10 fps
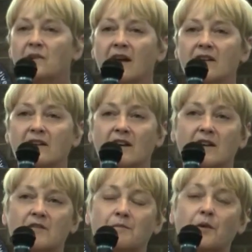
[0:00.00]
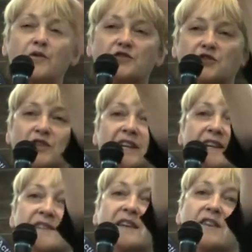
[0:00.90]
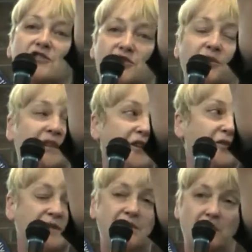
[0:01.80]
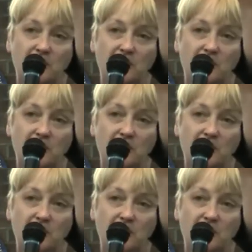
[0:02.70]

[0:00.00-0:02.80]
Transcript: And both Julius and Jody, who's from